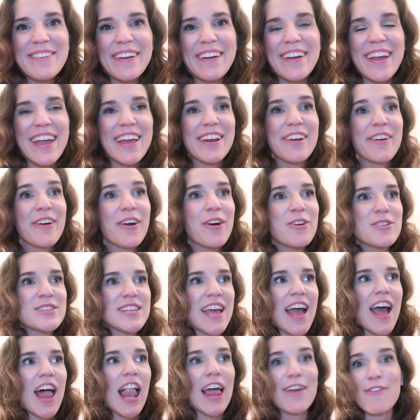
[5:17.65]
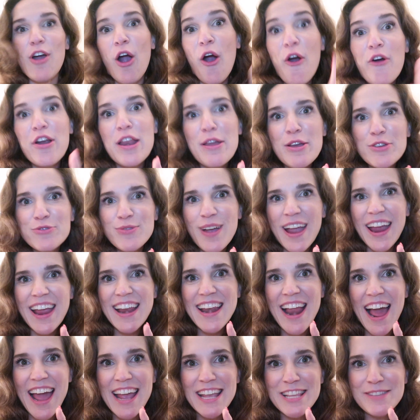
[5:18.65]
We are in our hotel. I already was
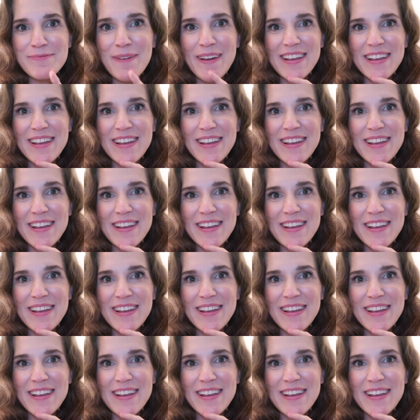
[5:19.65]
recognized